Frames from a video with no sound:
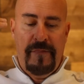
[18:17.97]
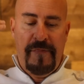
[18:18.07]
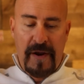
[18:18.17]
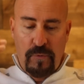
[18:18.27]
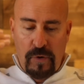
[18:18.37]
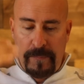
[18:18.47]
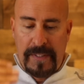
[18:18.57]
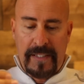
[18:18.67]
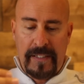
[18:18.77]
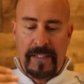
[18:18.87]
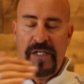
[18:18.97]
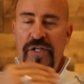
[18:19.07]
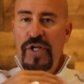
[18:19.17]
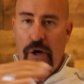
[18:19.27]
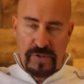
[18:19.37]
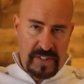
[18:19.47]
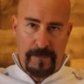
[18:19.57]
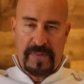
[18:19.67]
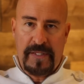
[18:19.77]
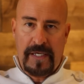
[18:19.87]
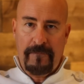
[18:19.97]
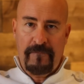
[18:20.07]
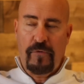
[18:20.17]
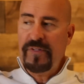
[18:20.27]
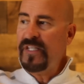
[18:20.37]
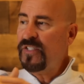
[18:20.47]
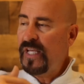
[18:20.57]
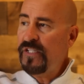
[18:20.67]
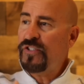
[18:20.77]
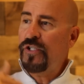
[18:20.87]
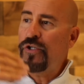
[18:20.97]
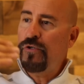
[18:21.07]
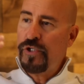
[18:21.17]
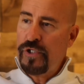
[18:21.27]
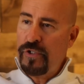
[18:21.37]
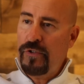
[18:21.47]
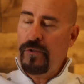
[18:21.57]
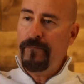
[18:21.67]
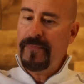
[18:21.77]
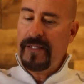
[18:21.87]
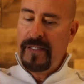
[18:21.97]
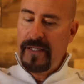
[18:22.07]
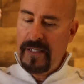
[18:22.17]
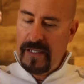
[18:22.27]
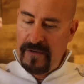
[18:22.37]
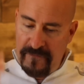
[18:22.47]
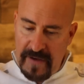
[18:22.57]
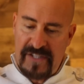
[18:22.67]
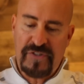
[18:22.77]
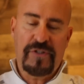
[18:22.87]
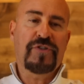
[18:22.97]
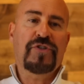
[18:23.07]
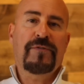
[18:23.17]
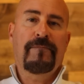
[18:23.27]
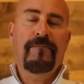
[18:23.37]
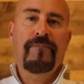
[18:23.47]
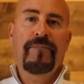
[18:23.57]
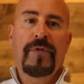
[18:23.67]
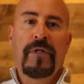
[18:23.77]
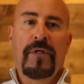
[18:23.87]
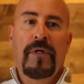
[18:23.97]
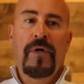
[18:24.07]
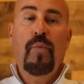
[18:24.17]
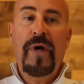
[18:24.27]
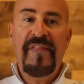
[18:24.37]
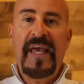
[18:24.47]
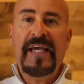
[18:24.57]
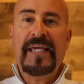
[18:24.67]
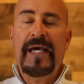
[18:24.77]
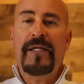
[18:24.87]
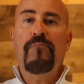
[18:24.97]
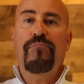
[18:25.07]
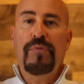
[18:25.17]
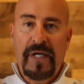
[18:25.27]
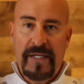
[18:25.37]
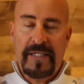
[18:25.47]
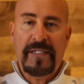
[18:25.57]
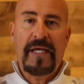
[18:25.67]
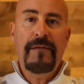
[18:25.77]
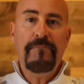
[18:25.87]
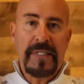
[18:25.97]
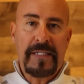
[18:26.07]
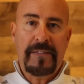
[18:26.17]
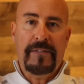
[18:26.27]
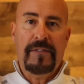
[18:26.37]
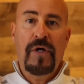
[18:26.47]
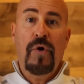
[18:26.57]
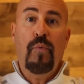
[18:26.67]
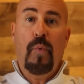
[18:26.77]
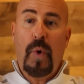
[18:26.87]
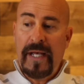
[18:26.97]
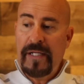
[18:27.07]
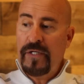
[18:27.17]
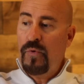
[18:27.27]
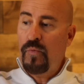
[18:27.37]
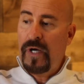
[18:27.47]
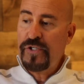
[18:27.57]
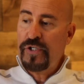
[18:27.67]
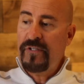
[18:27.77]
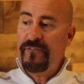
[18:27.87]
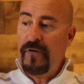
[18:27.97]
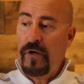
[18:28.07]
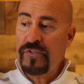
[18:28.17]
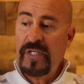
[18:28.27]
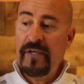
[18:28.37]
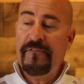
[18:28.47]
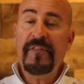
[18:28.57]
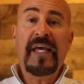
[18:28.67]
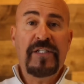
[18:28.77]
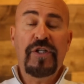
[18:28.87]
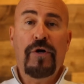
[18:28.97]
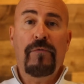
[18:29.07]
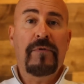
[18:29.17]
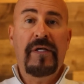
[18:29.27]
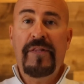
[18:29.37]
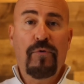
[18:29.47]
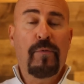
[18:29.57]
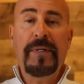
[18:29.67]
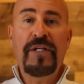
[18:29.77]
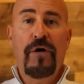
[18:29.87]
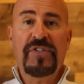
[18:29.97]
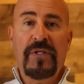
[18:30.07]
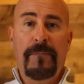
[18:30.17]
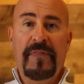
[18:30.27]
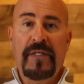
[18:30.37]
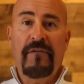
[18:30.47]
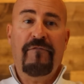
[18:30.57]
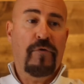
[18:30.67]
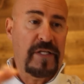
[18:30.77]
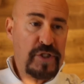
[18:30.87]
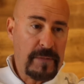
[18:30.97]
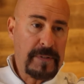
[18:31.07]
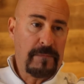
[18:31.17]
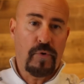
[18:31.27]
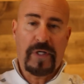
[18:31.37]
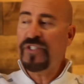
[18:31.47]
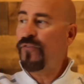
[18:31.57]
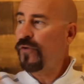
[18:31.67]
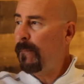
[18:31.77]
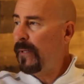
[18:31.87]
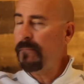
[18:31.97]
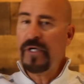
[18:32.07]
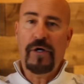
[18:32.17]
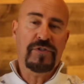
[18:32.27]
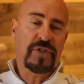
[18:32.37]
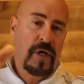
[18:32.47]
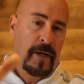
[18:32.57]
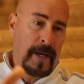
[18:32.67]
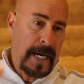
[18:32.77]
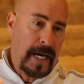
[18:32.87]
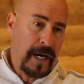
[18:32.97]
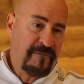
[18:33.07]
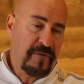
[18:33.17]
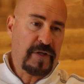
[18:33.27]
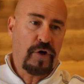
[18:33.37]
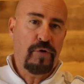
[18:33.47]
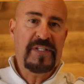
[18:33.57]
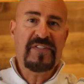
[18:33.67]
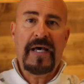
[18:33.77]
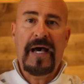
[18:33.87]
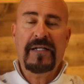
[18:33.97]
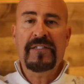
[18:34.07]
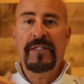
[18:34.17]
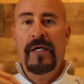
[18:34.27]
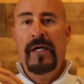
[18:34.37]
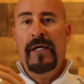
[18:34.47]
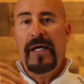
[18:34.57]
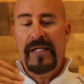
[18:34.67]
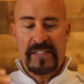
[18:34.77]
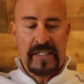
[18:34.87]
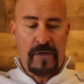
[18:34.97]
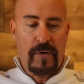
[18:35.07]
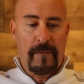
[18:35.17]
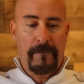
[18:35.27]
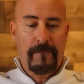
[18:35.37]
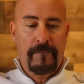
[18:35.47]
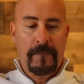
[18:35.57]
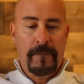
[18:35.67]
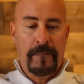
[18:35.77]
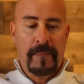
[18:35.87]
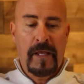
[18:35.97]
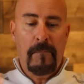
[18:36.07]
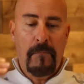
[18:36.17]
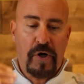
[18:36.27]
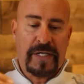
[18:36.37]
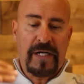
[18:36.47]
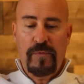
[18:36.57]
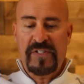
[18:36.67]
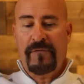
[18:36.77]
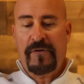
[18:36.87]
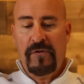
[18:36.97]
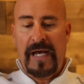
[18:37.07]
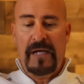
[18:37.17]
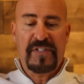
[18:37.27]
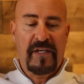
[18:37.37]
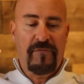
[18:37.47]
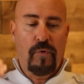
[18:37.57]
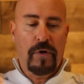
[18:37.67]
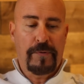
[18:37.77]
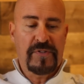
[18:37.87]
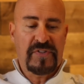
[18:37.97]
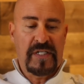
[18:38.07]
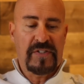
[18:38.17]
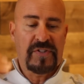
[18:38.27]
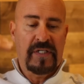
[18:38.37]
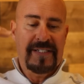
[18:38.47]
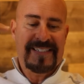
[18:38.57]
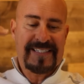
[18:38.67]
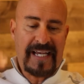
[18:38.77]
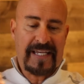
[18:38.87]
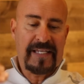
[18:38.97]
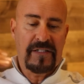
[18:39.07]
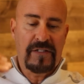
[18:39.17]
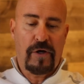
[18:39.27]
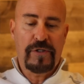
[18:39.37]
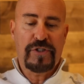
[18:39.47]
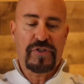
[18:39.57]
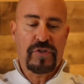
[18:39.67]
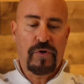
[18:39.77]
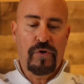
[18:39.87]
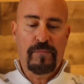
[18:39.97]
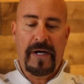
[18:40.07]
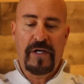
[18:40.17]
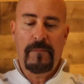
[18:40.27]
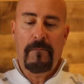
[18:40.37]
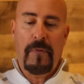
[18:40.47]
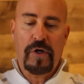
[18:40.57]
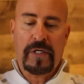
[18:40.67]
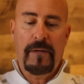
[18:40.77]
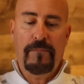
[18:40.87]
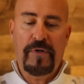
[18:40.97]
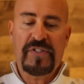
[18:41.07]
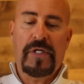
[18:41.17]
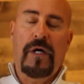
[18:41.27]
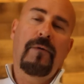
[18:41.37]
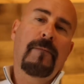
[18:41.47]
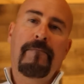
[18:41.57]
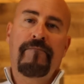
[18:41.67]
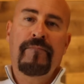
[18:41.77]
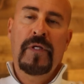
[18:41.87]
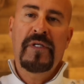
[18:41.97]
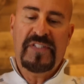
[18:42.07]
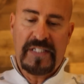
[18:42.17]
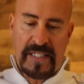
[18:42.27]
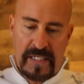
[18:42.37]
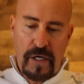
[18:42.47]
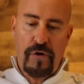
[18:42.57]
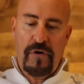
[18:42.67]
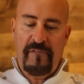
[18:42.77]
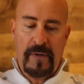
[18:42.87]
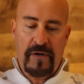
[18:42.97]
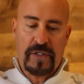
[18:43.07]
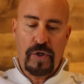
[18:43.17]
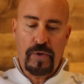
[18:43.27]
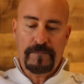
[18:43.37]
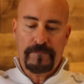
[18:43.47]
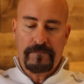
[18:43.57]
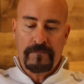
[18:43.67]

There will be no sympathy for these institutional investors when they get bloodied and beaten when Russia defaults. If they do, there will be no sympathy for the JP Morgans, for the PIMCOs, for the Goldman Sachs, etc. Market at risk of collapse if war persists. Second largest gold miner, Mark Bristow, CEO of Barrick Gold.